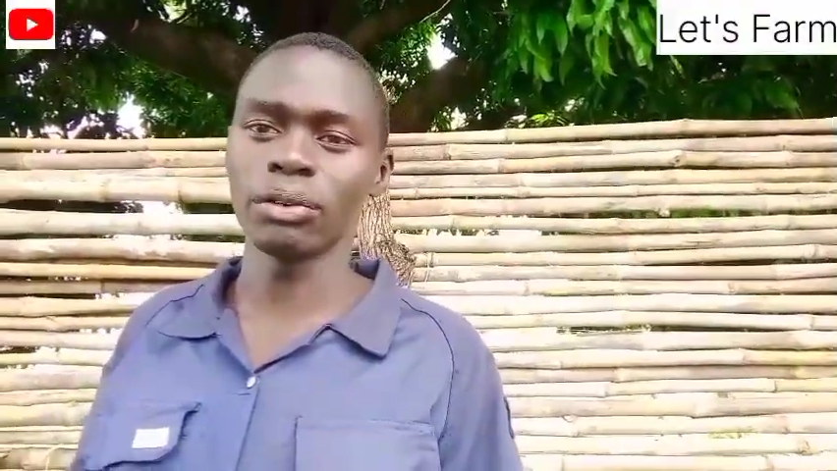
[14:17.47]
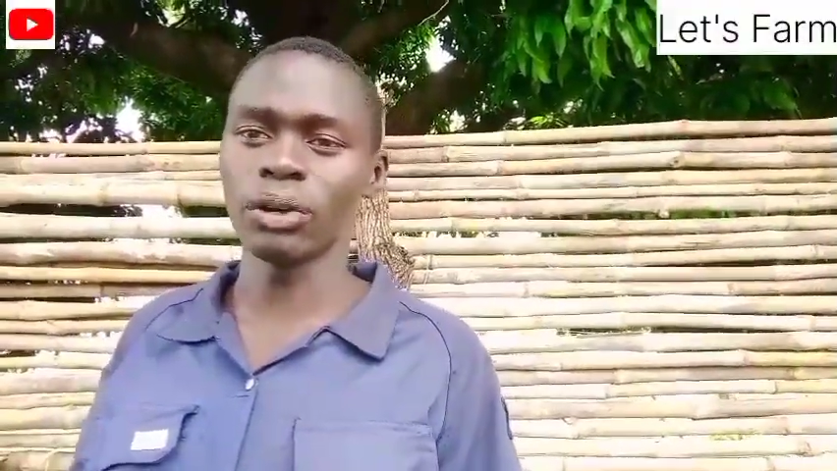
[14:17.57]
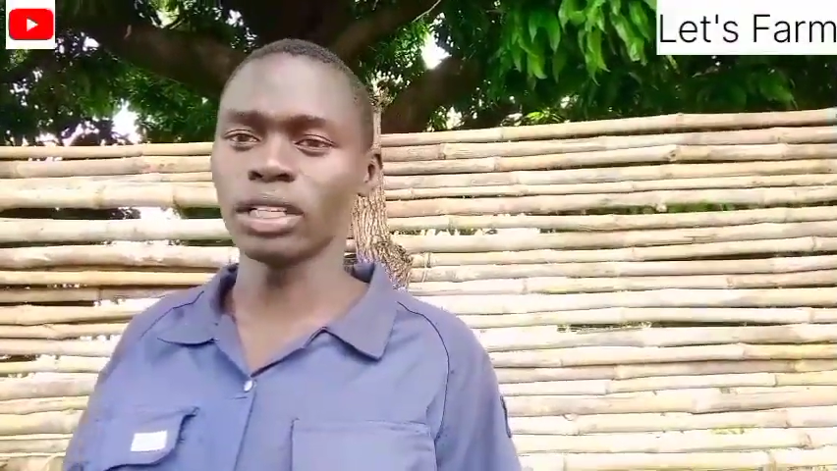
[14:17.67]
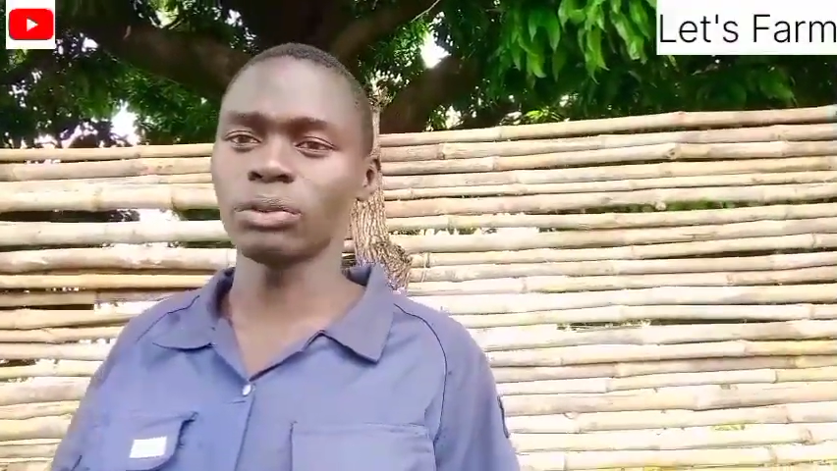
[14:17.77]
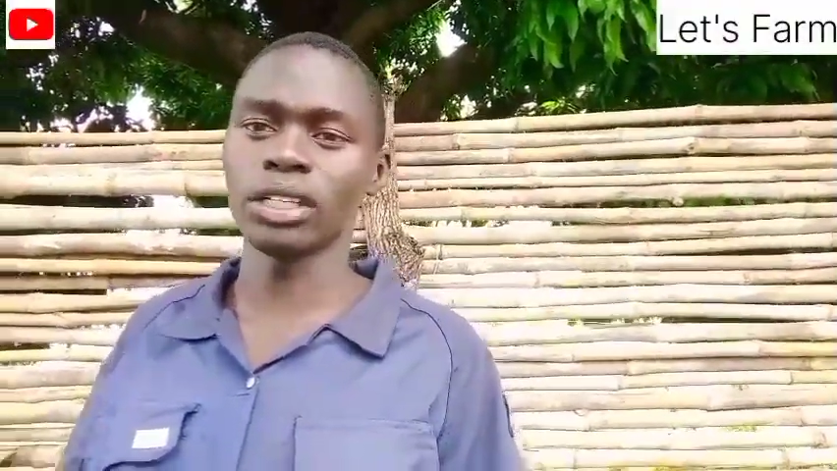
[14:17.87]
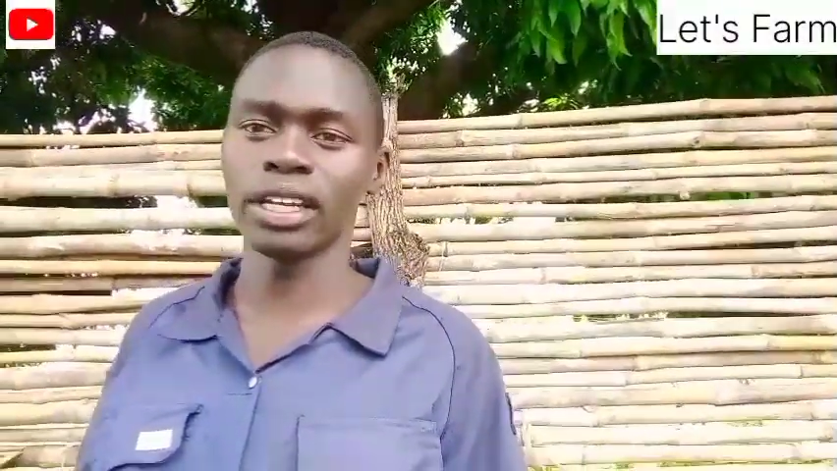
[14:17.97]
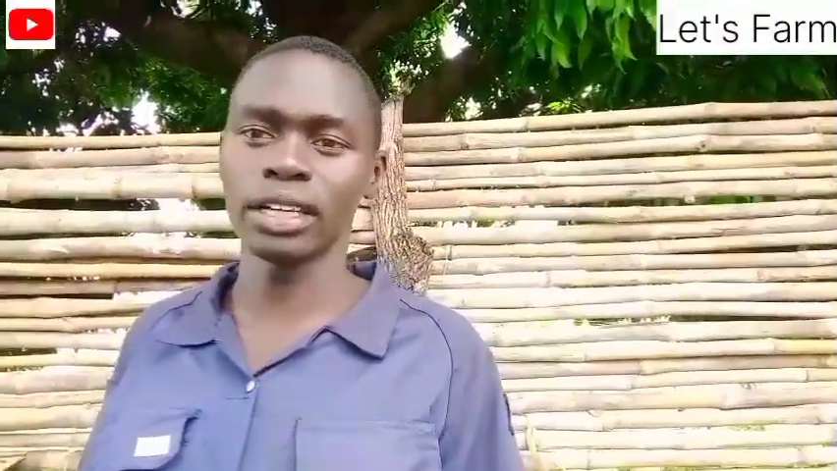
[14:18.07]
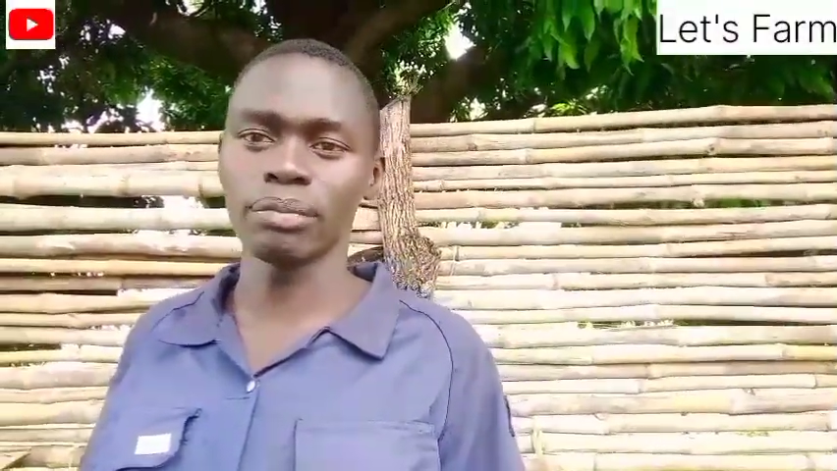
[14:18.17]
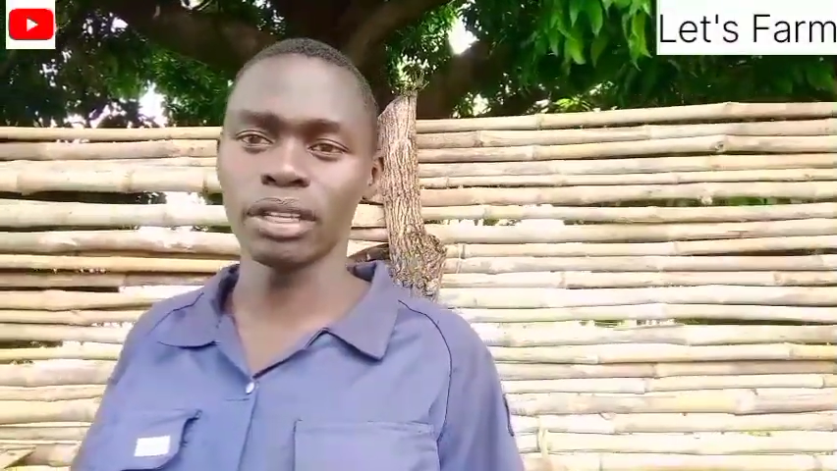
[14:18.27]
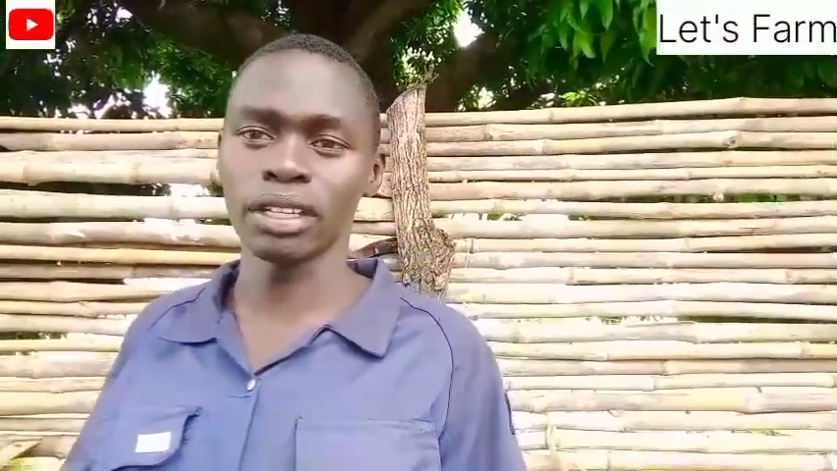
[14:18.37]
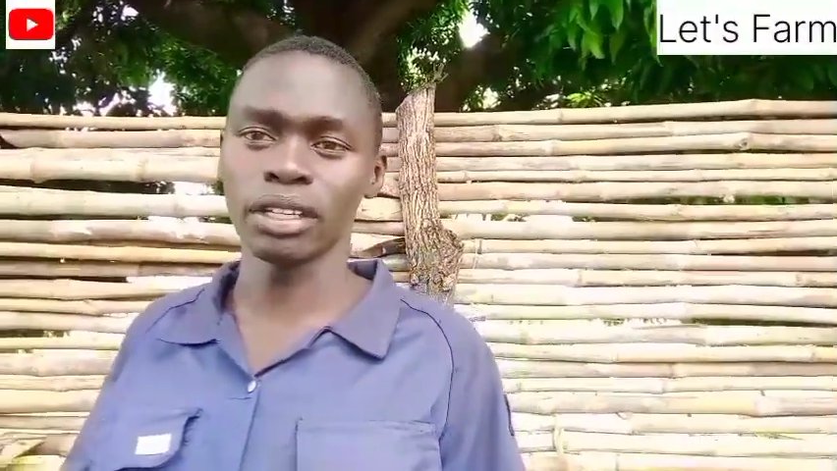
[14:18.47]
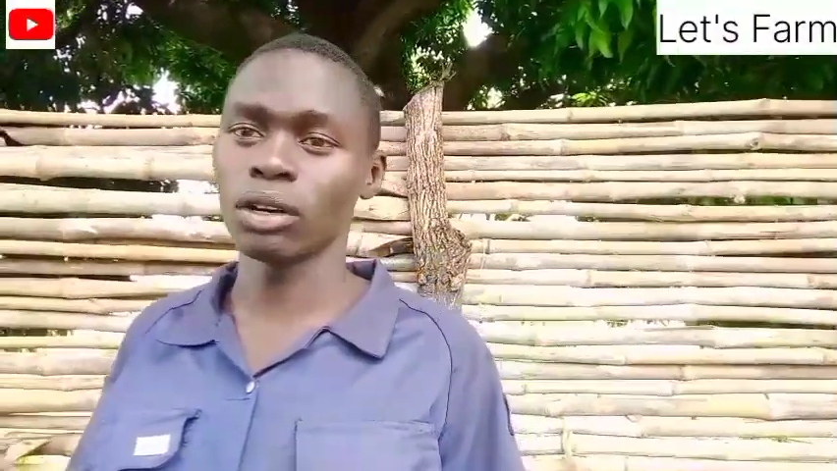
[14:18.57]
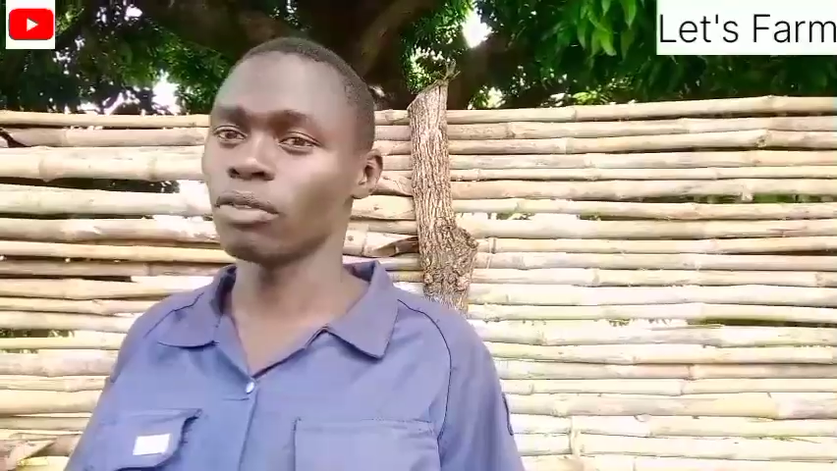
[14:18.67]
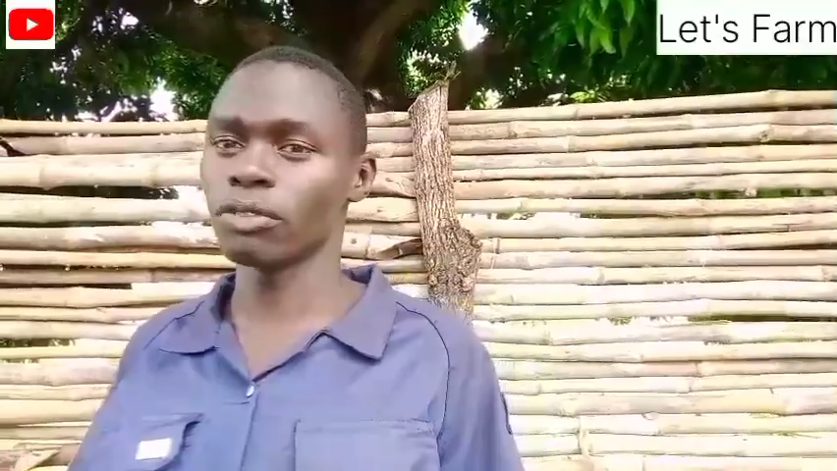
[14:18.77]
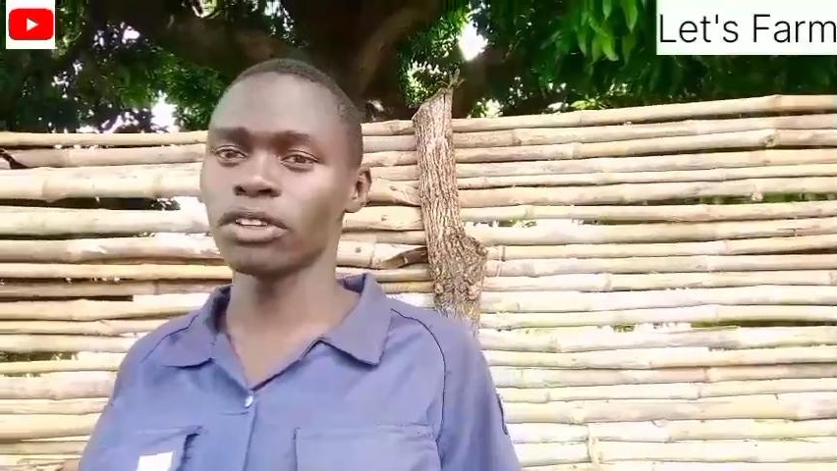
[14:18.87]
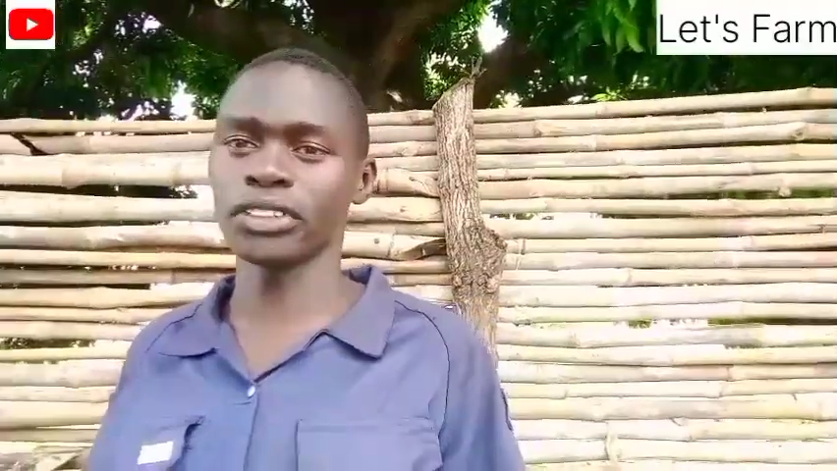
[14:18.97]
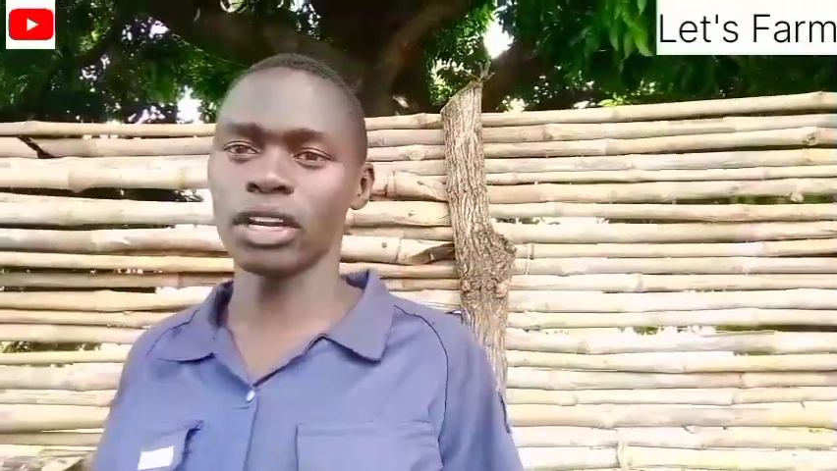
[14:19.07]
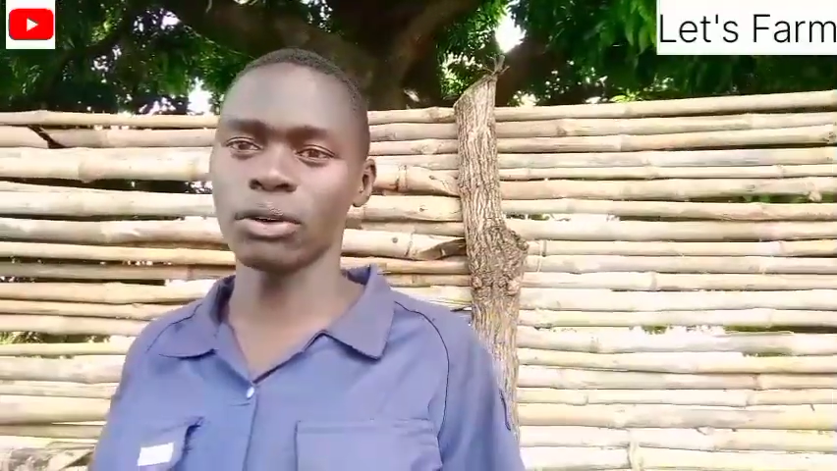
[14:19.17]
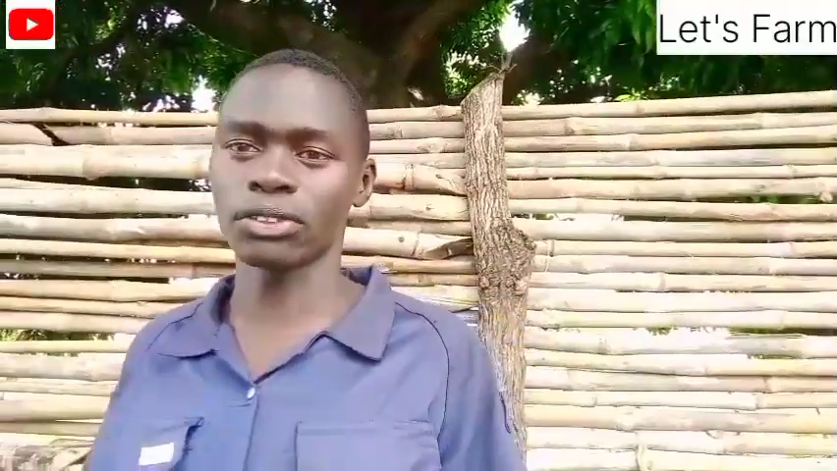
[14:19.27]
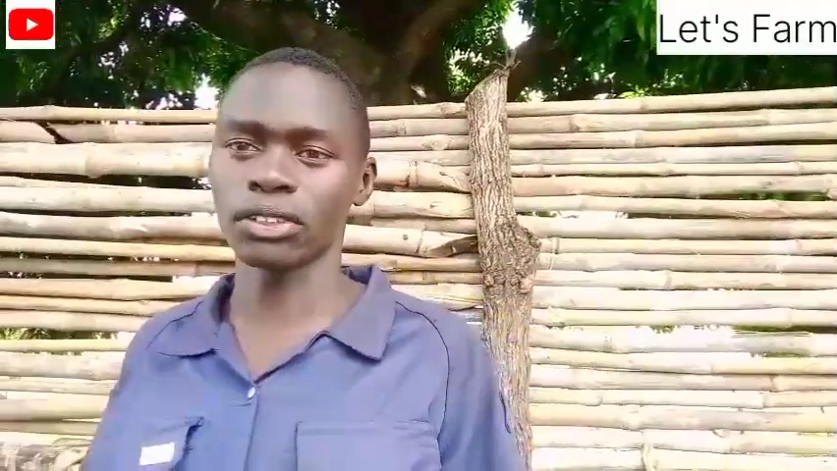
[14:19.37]
What will that be? Of course,
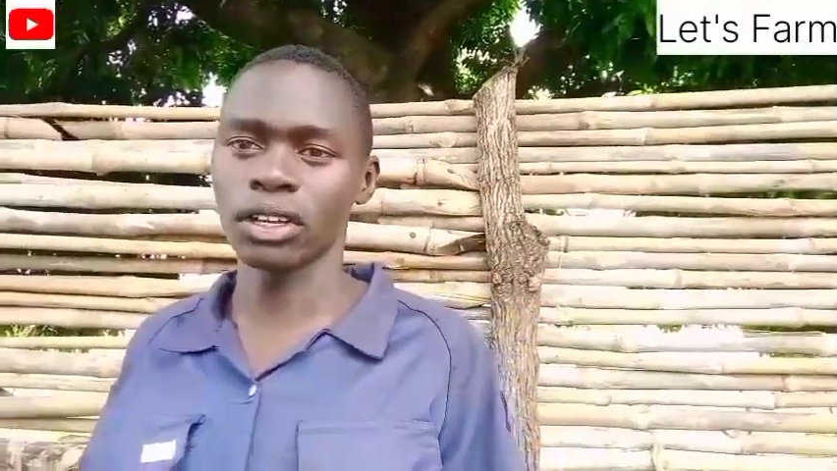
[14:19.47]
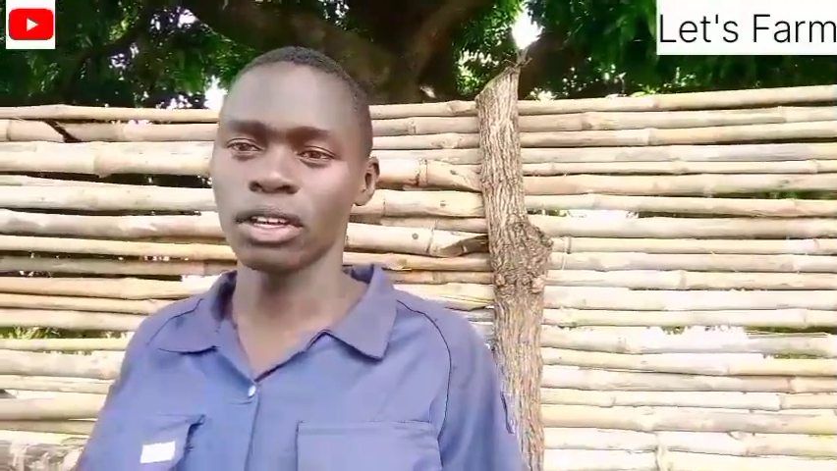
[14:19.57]
a loss.